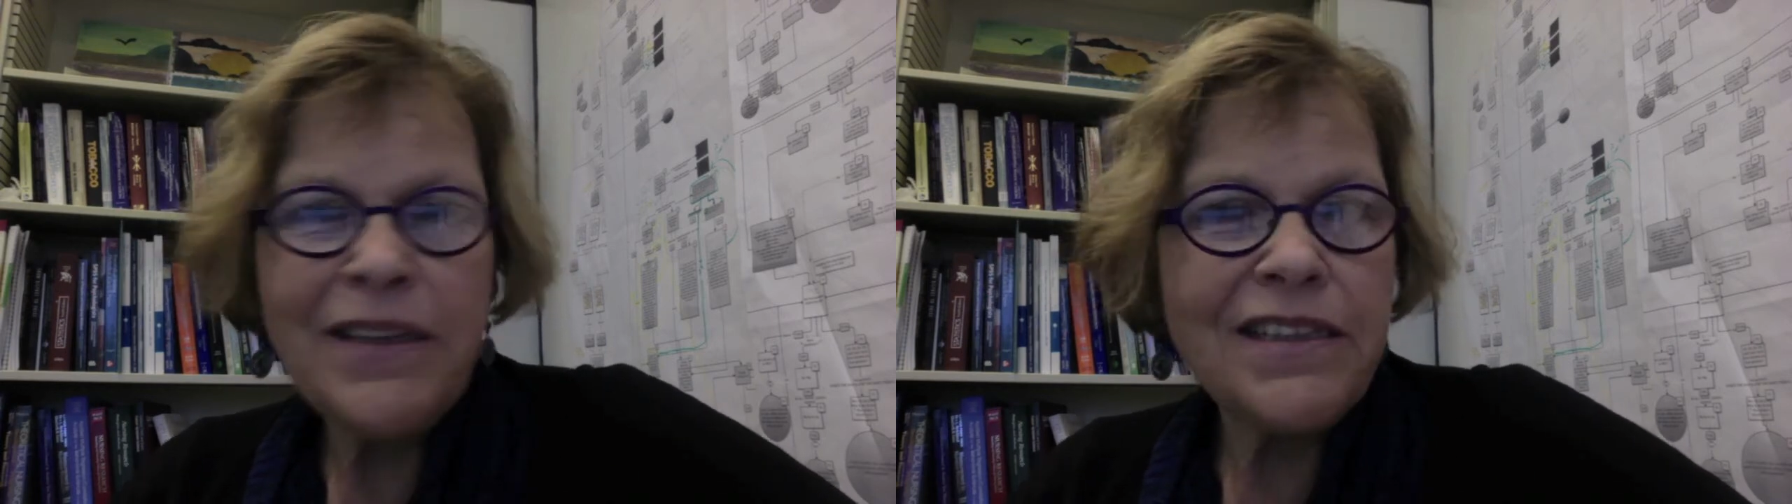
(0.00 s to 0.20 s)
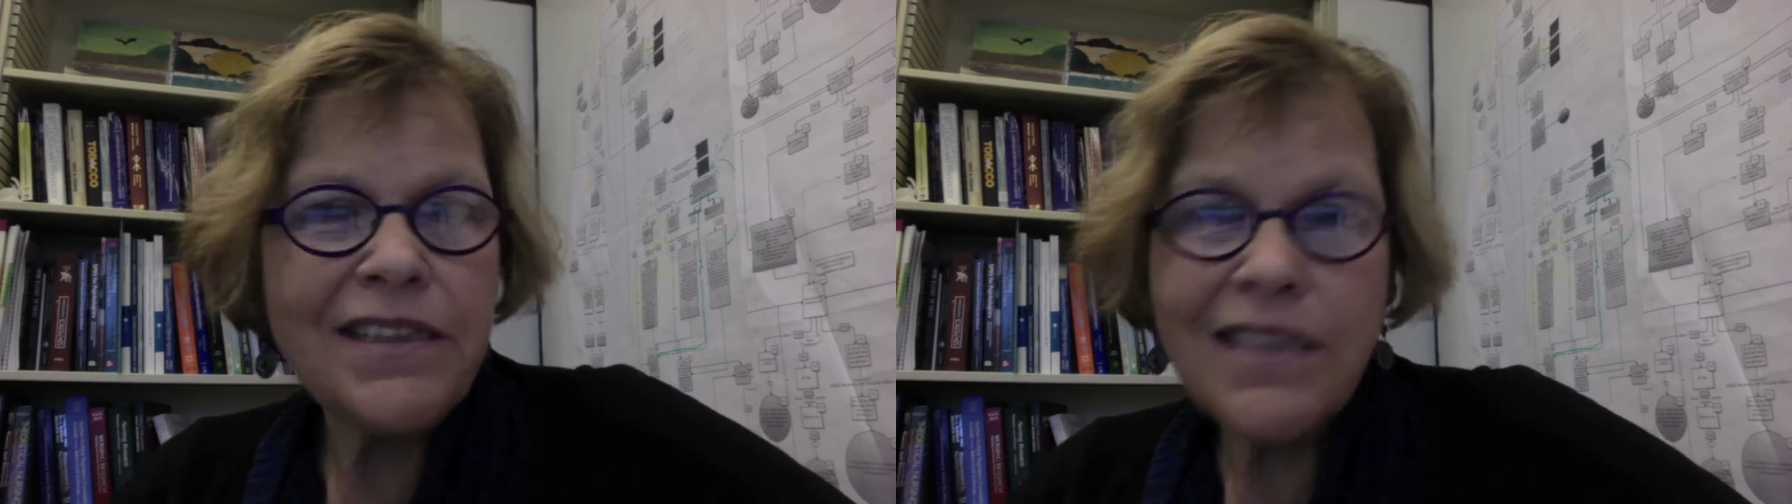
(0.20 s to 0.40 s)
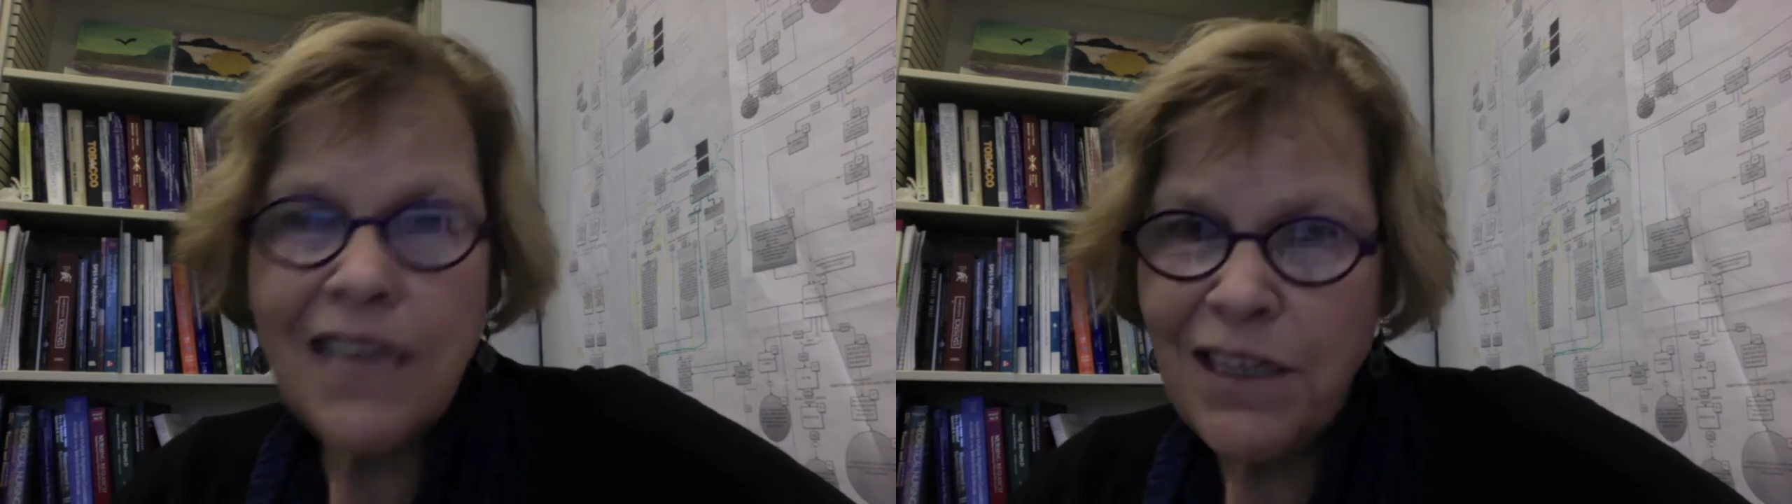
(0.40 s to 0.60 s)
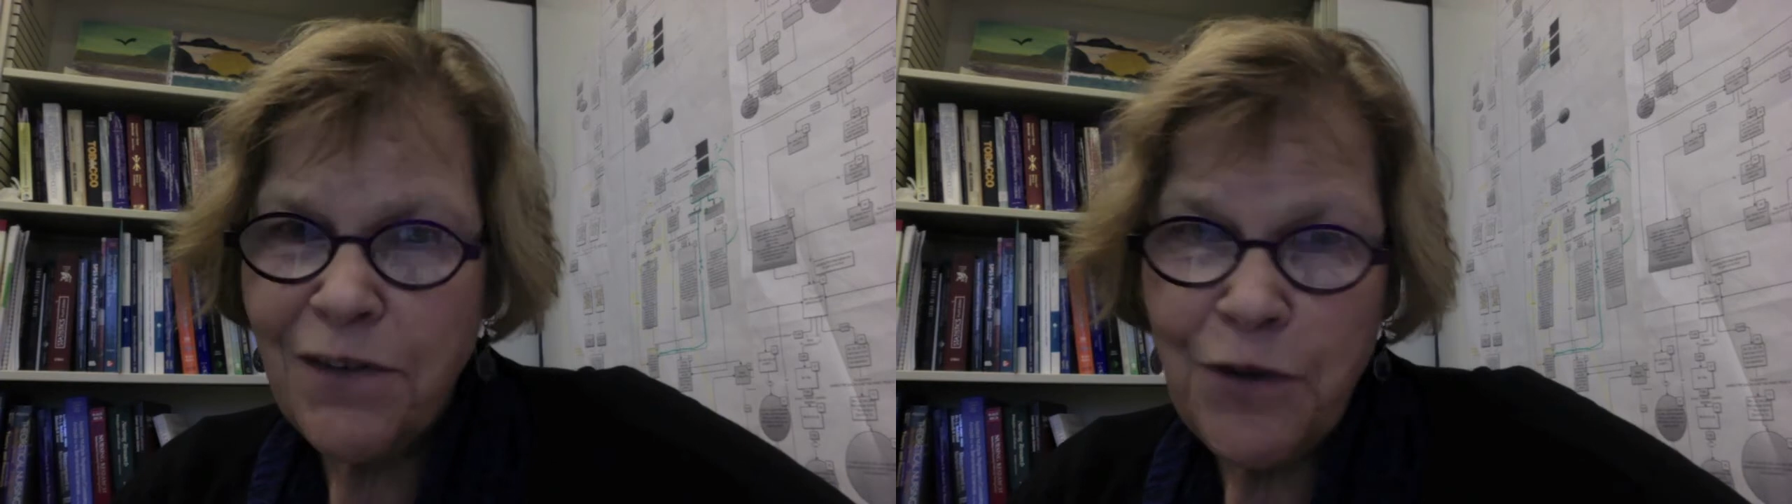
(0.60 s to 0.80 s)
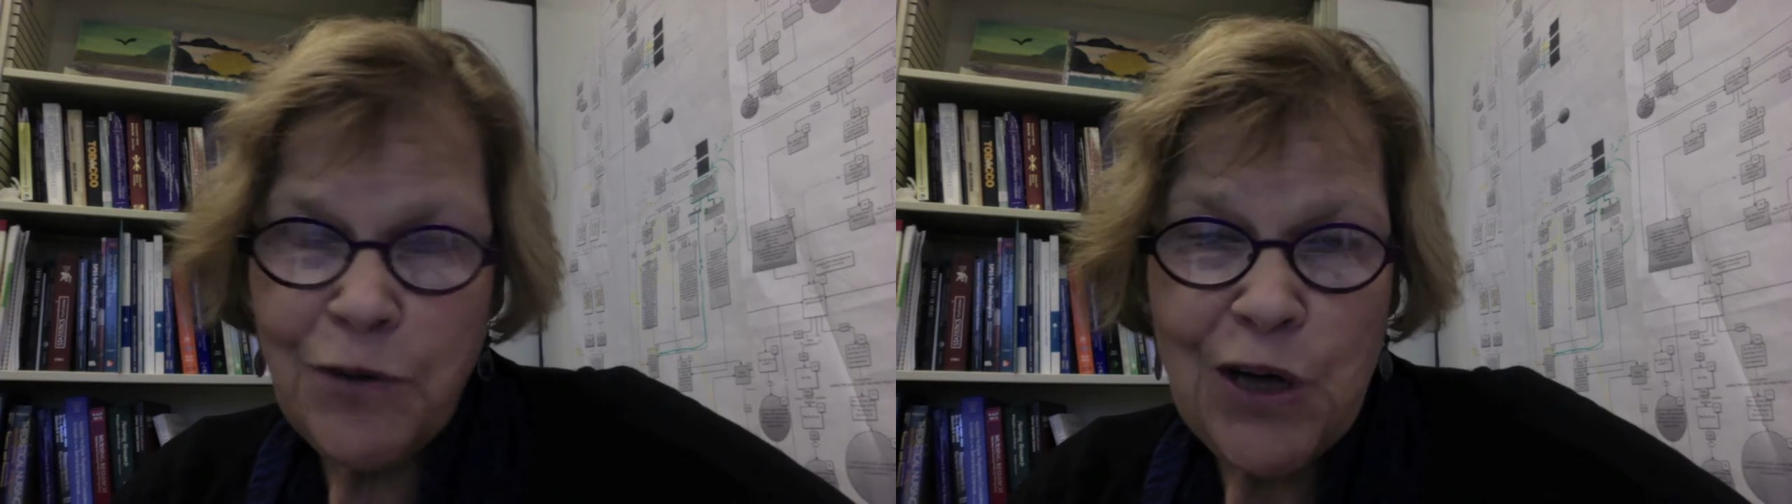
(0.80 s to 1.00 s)
send a
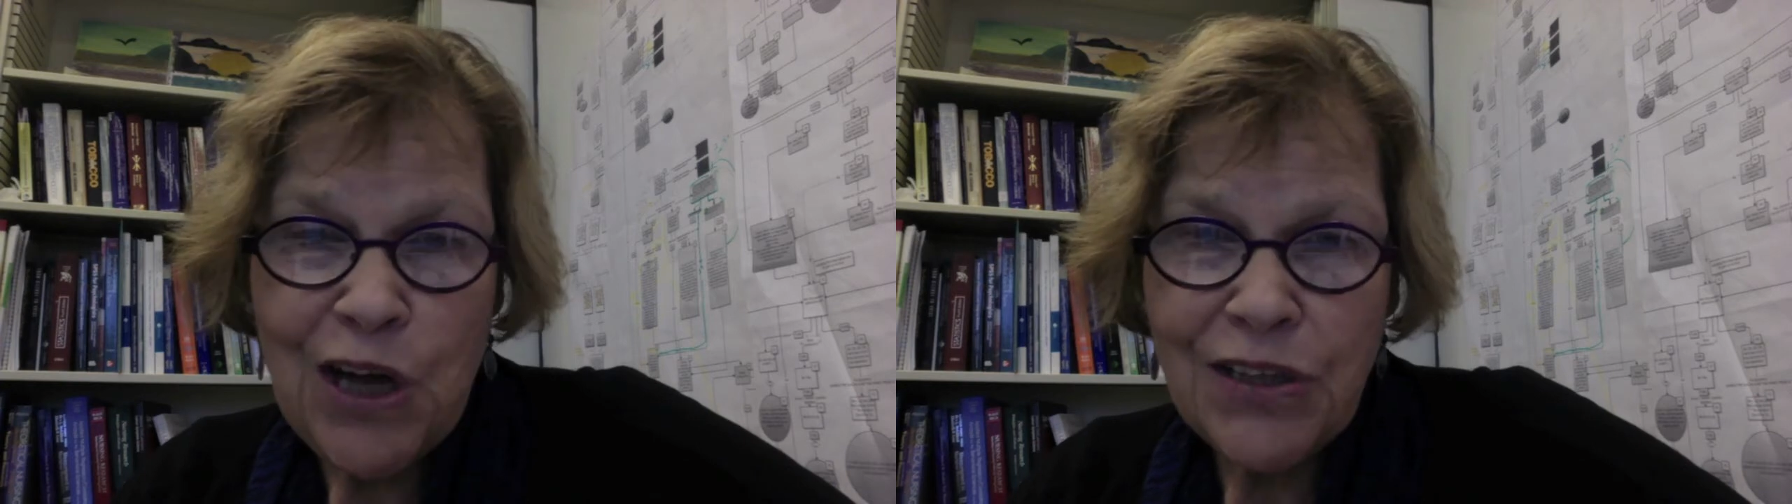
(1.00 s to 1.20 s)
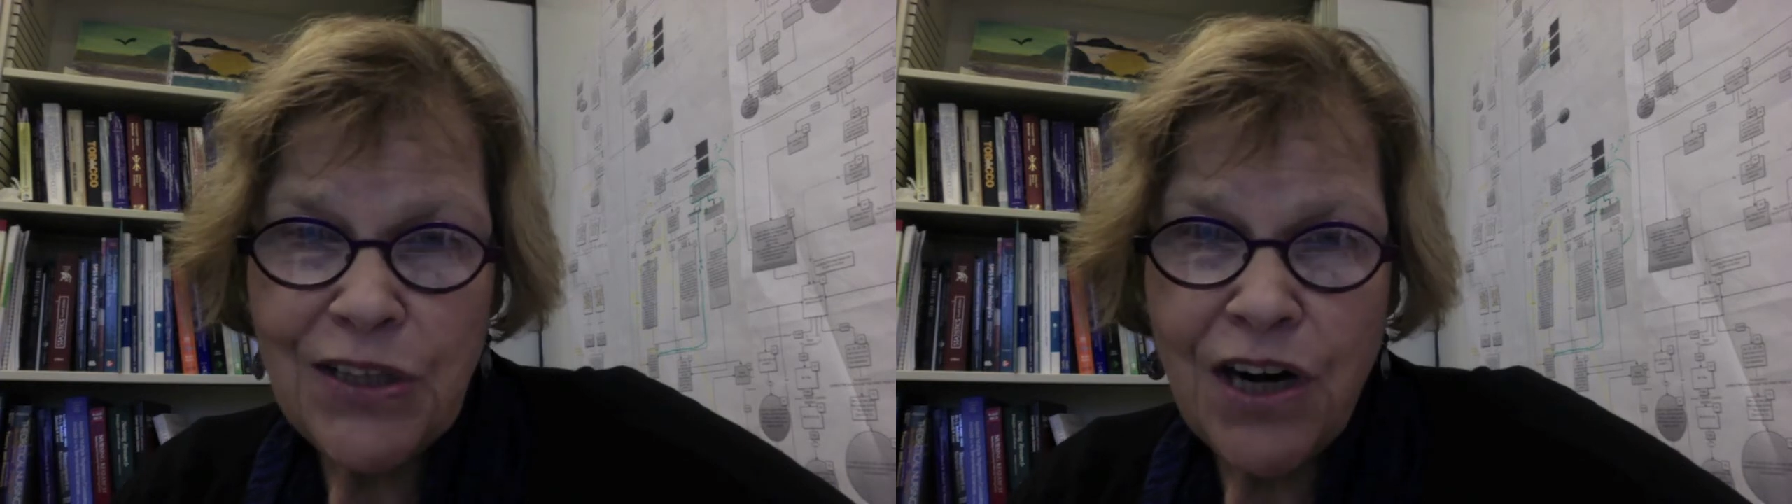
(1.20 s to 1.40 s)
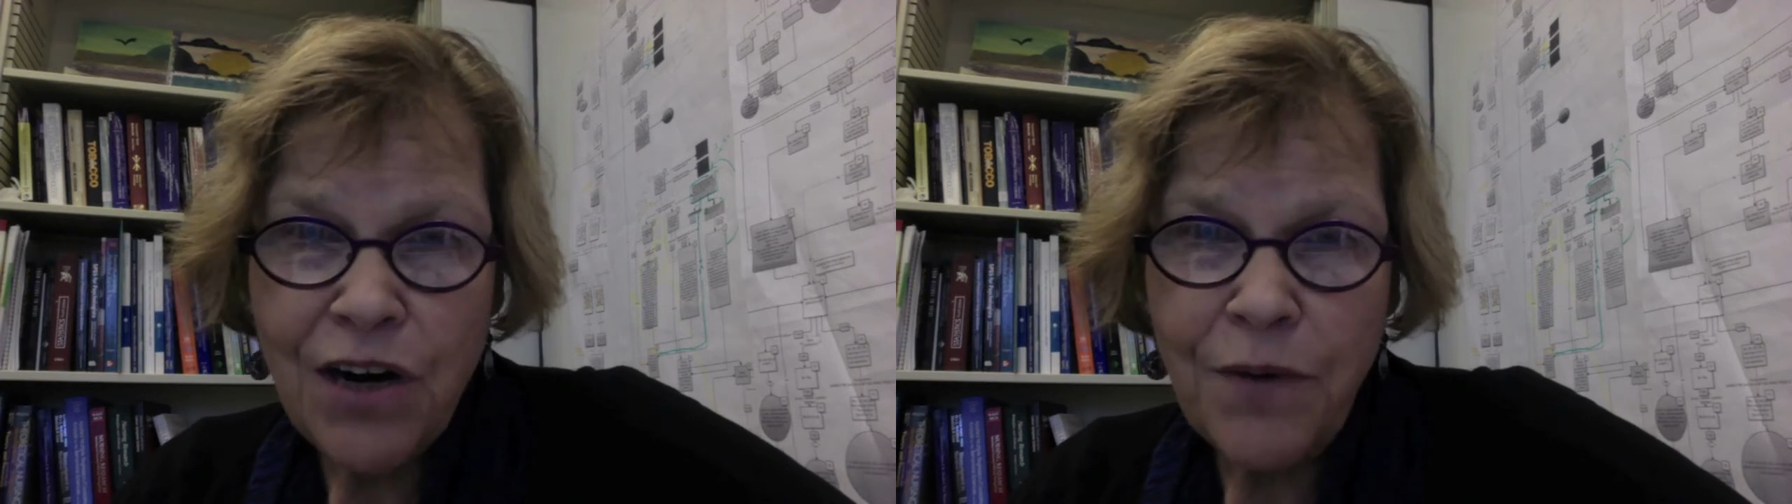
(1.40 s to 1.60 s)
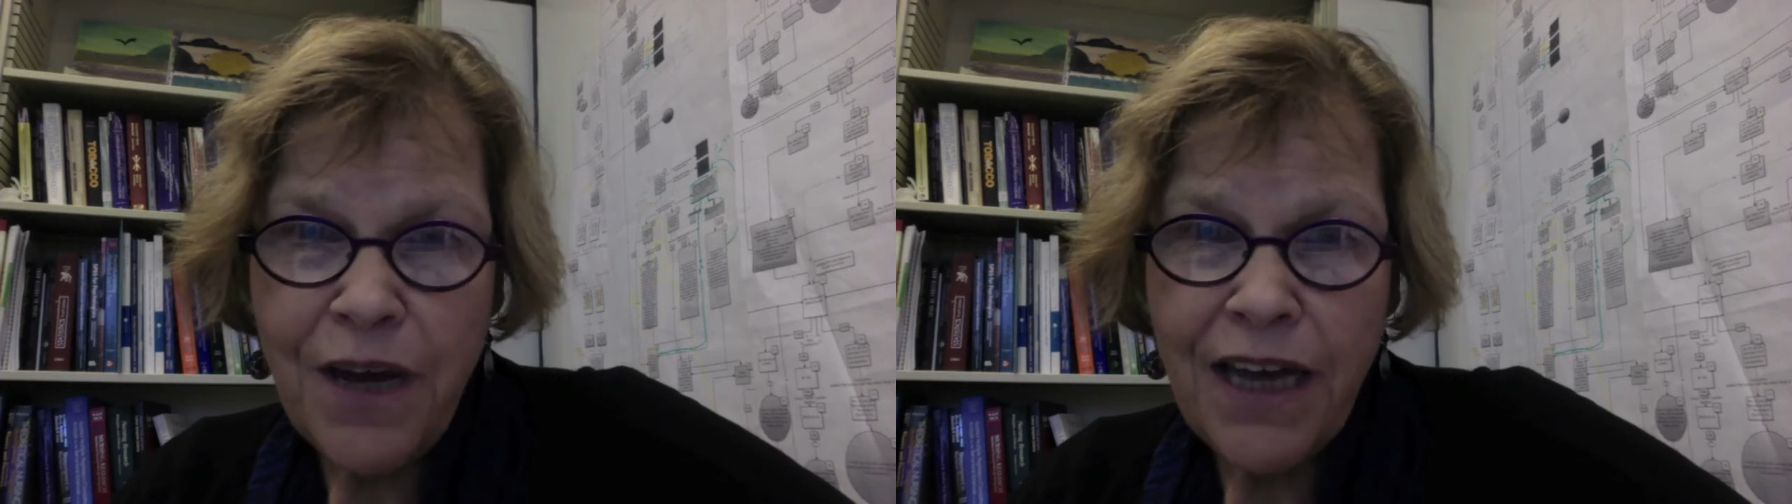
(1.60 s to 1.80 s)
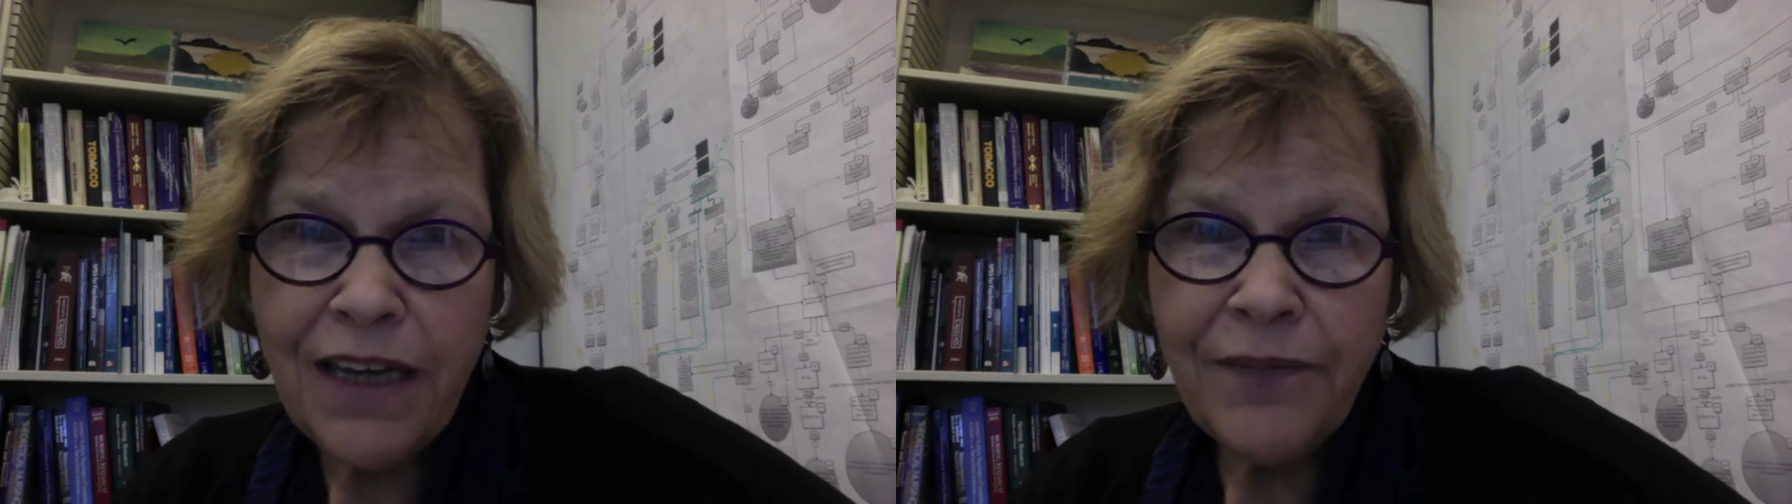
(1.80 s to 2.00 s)
few dollars our
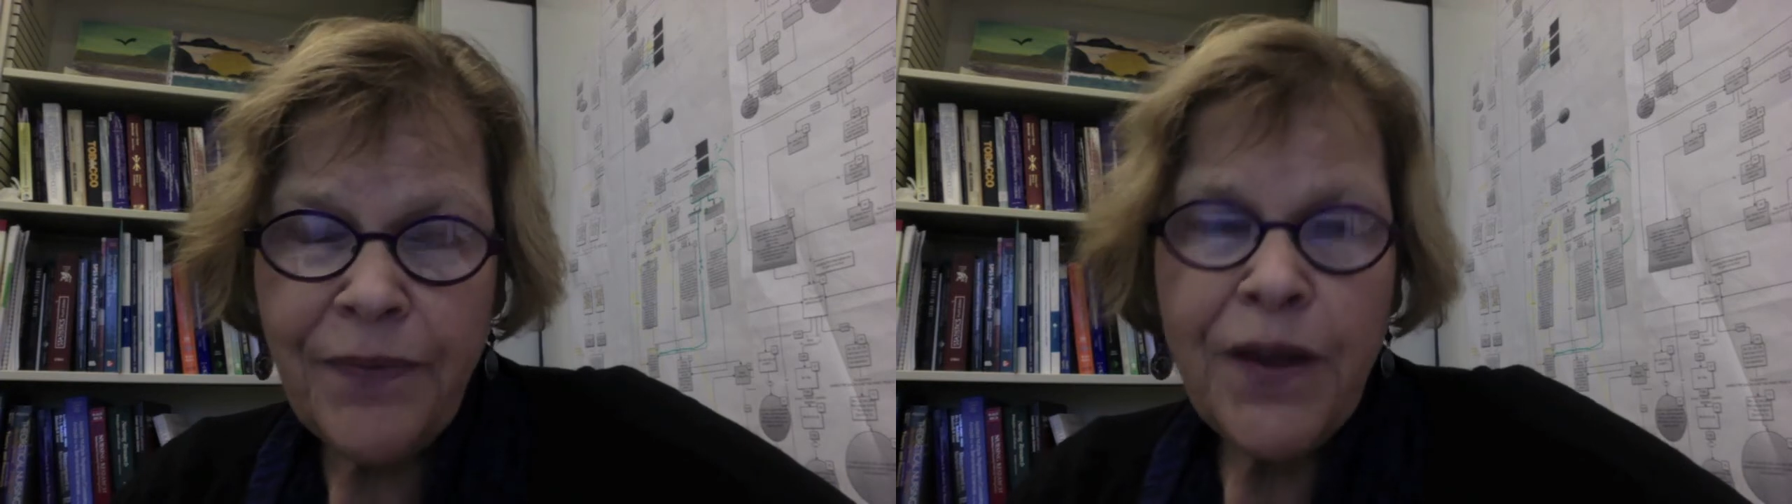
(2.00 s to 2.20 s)
way,